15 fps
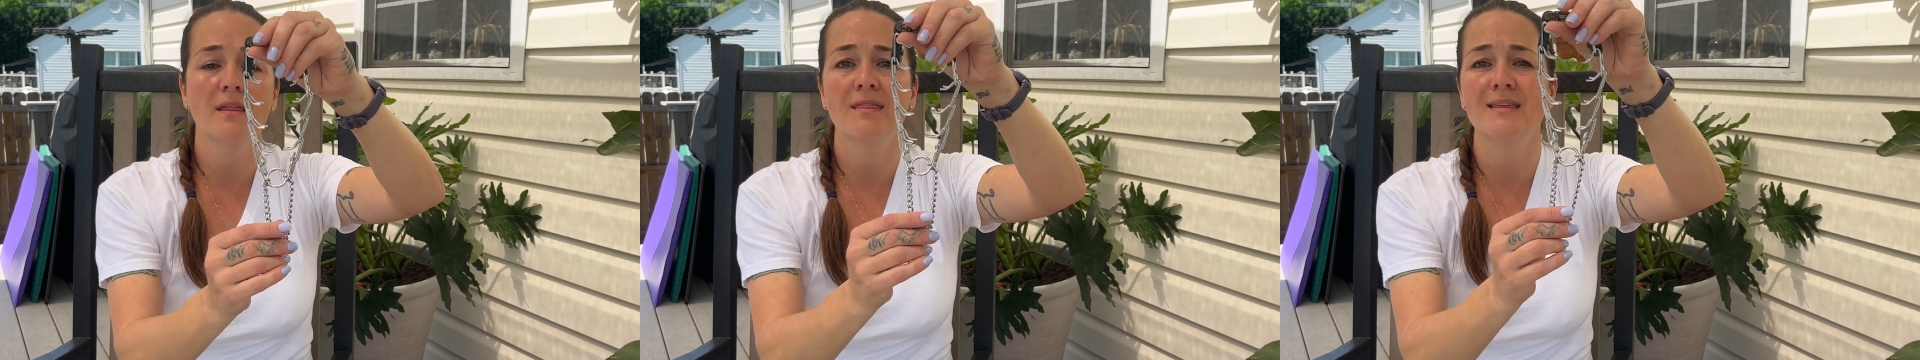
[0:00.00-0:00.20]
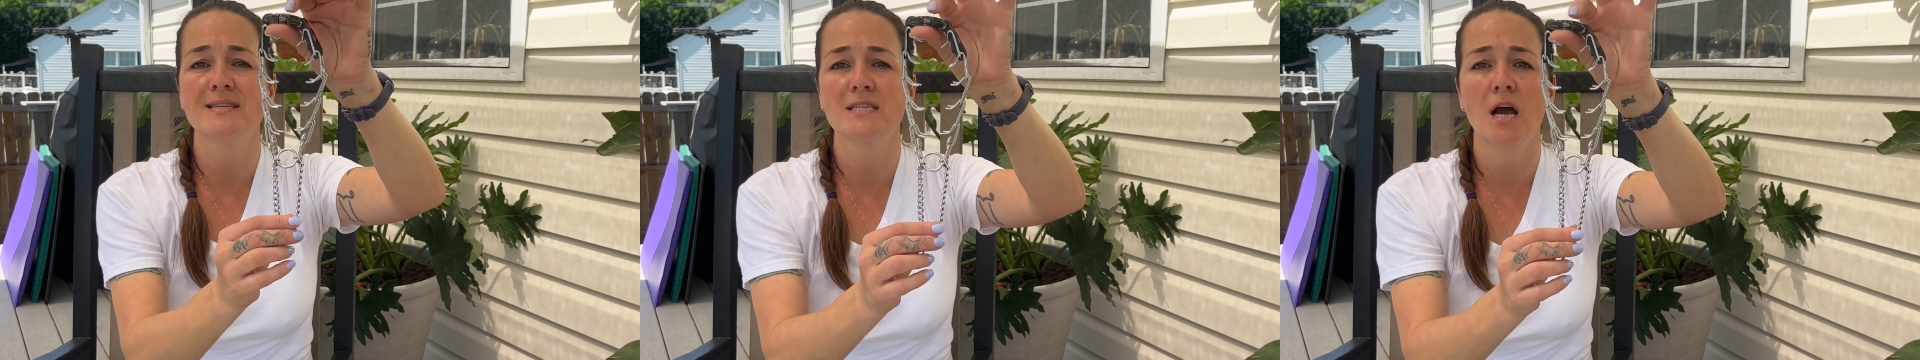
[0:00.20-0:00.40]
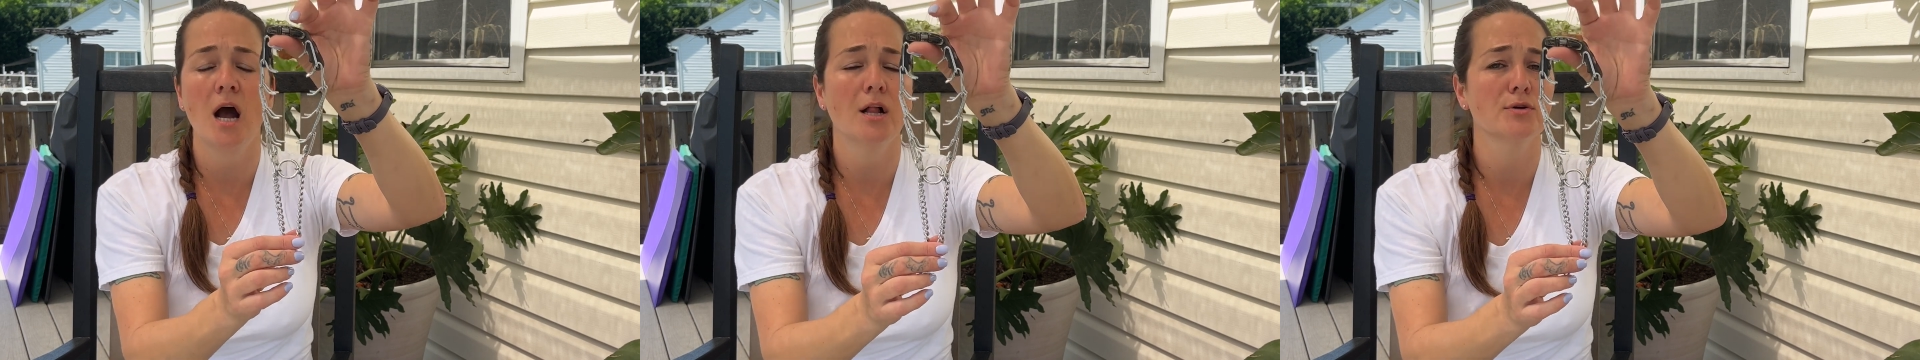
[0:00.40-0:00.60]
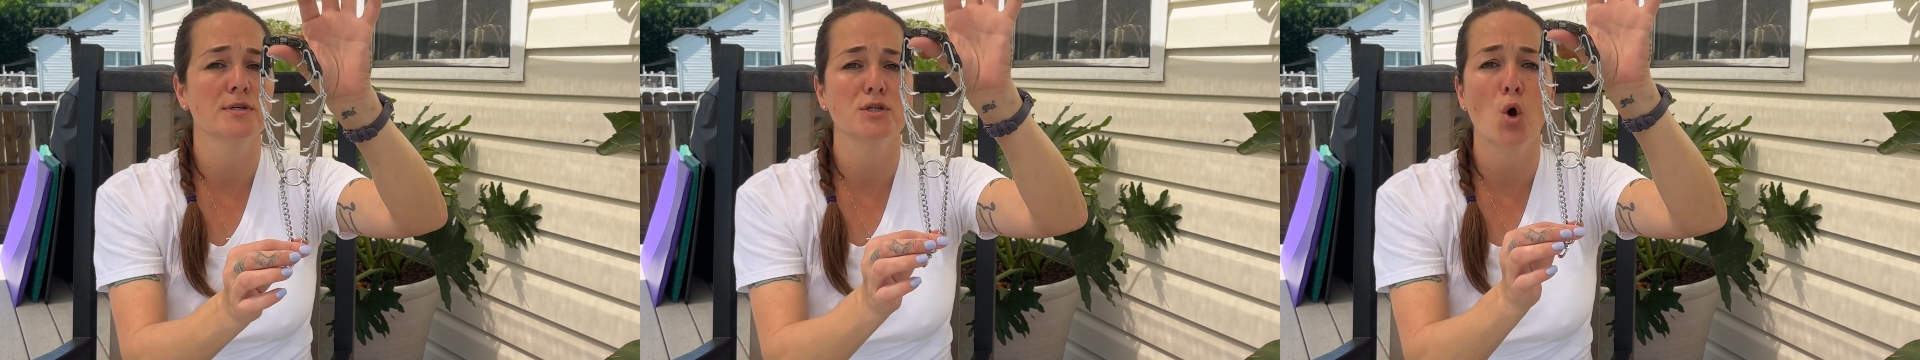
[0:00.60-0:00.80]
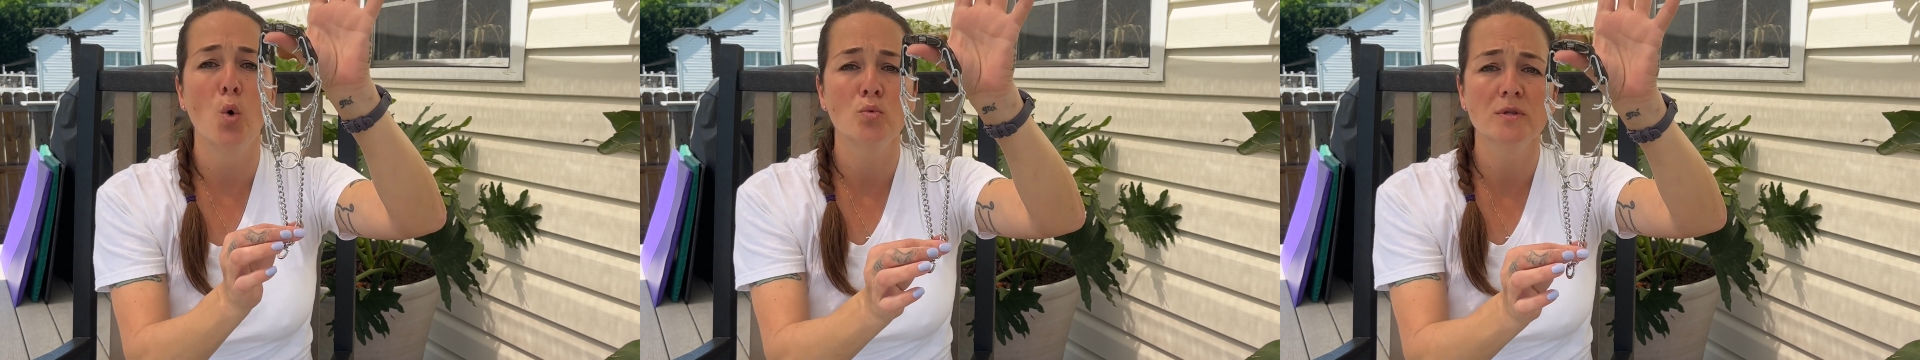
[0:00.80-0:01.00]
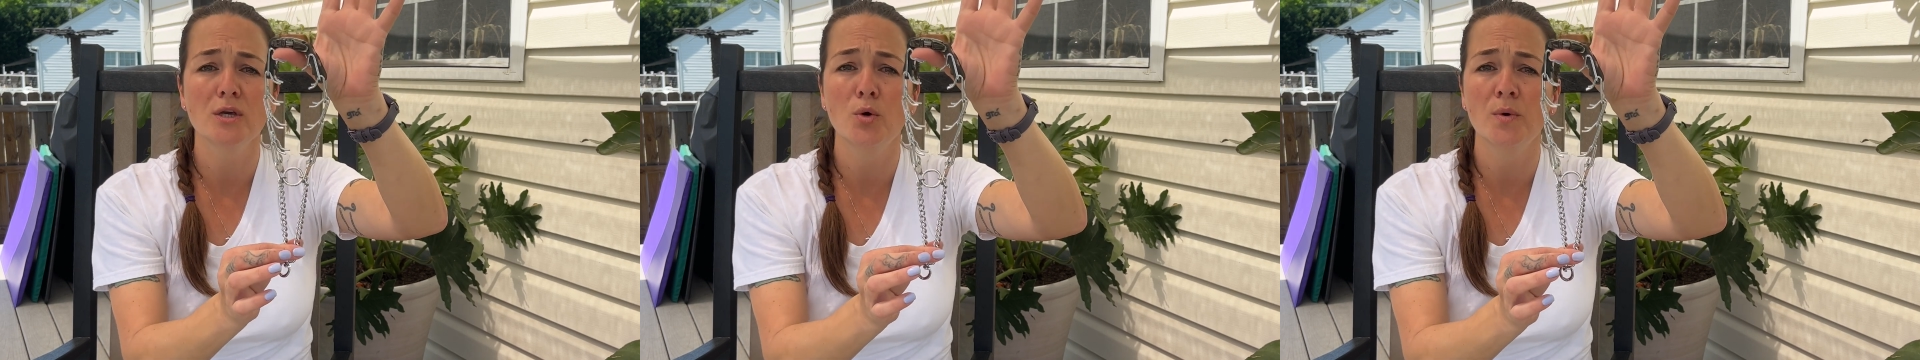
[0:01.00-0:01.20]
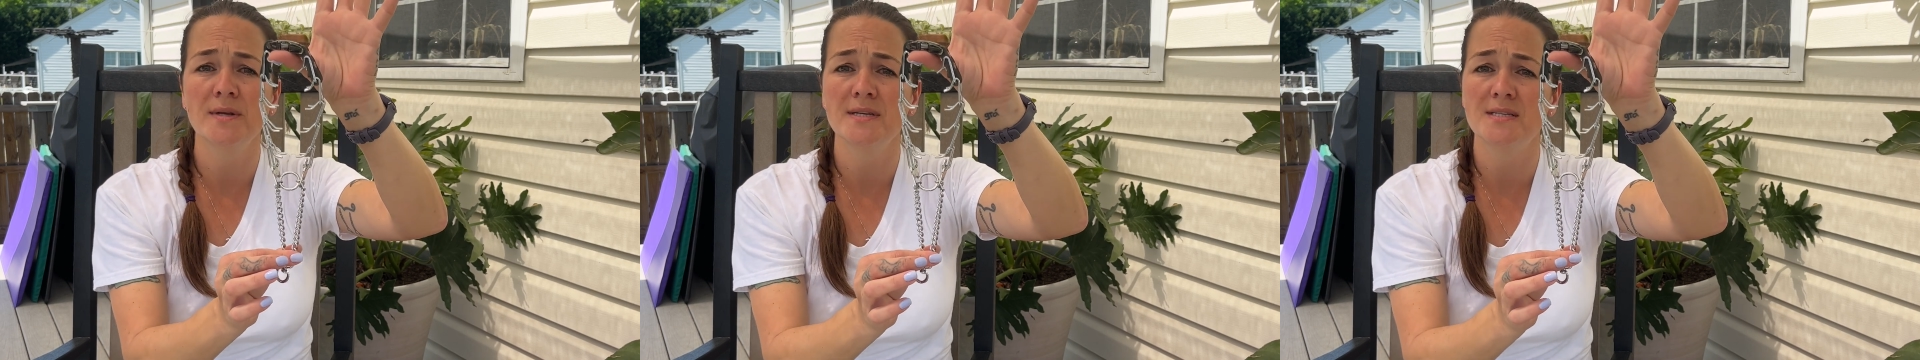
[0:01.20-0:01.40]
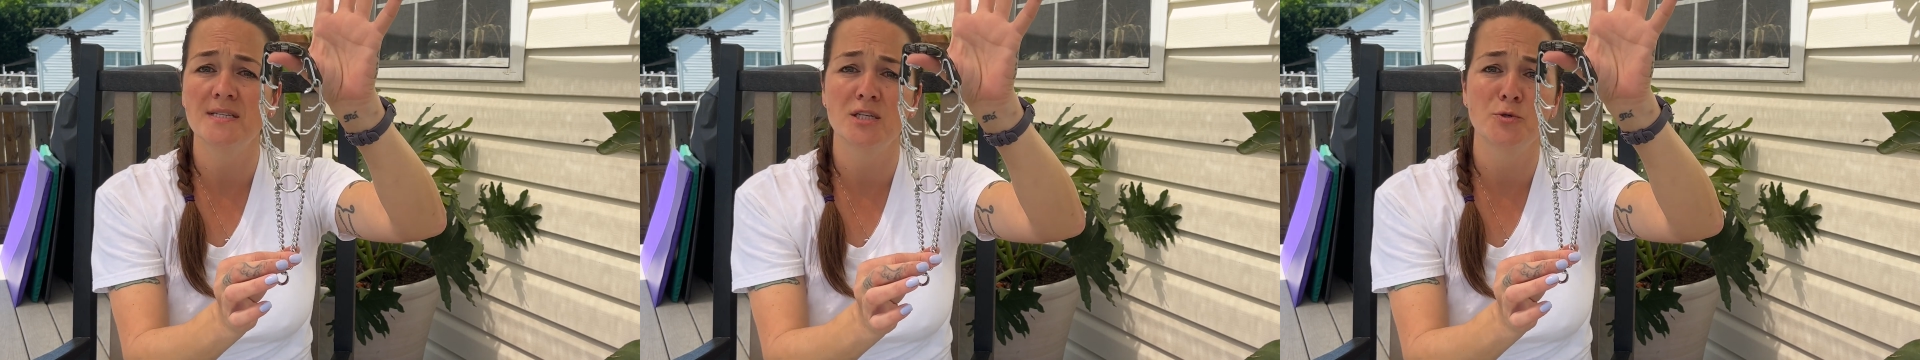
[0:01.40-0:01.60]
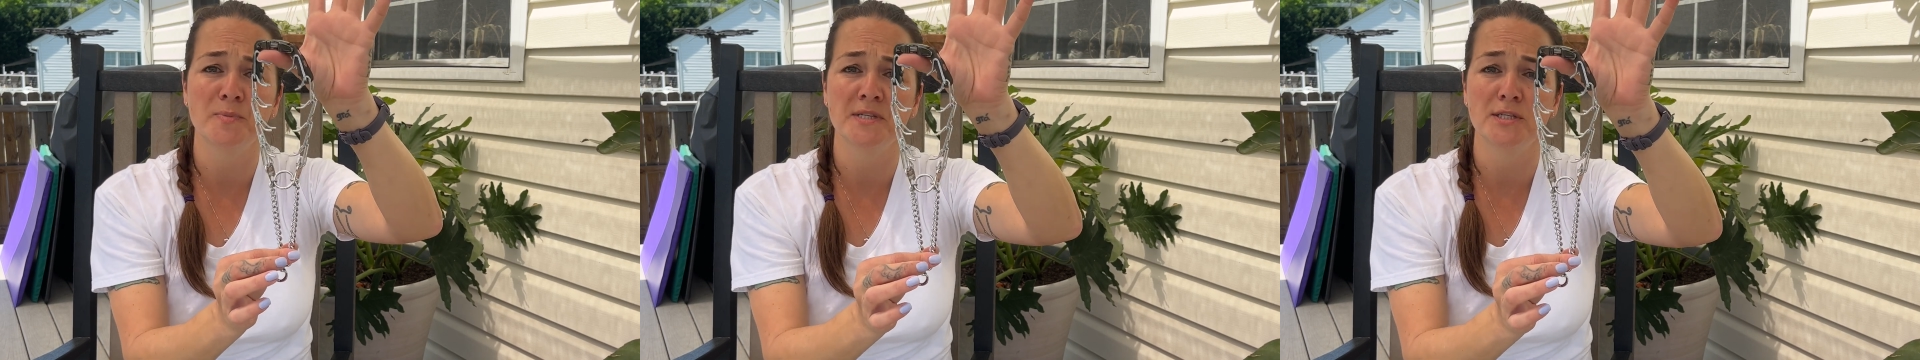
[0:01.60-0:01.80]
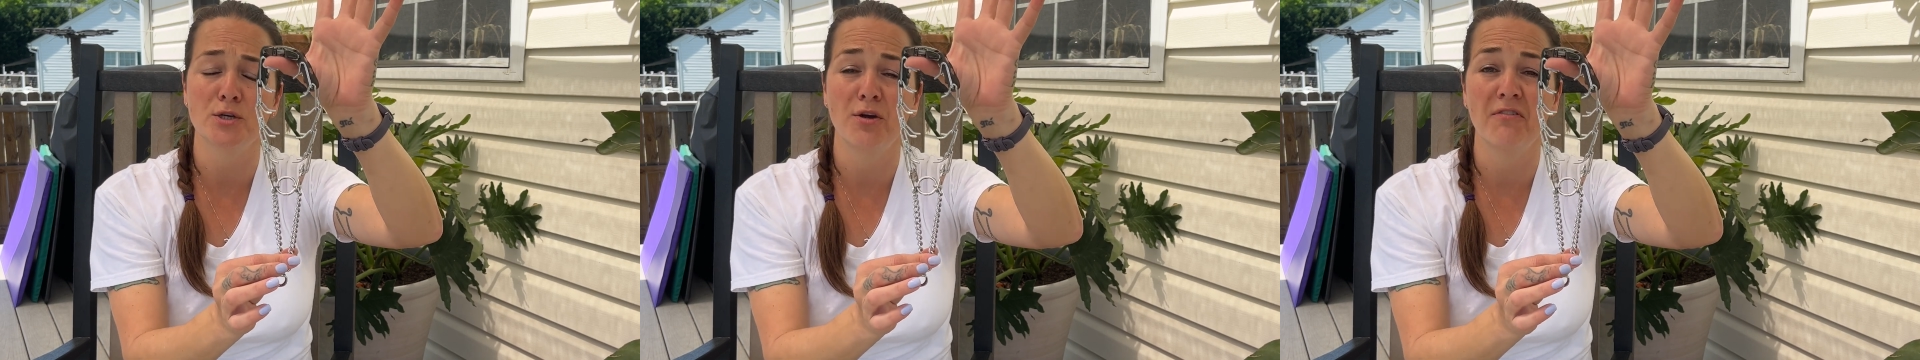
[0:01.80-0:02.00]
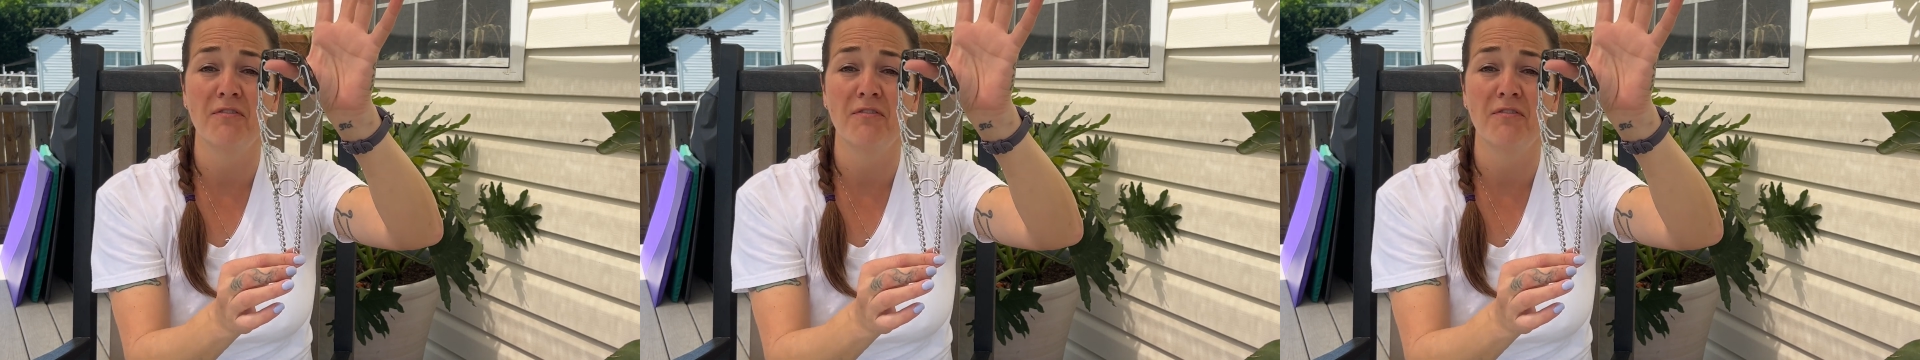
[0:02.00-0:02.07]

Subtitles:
this collar is only going to cinch fit so